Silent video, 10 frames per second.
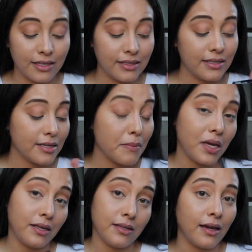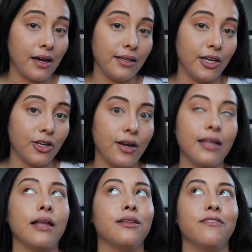This is an amazing eyeliner,
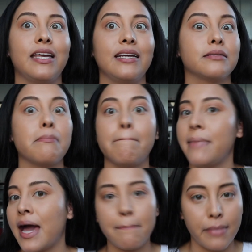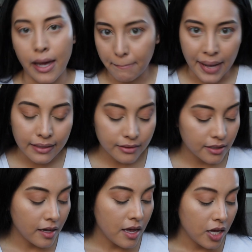and I love that it's
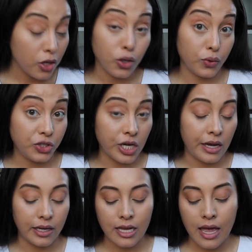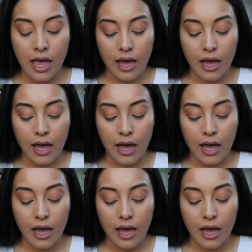matte, no shine.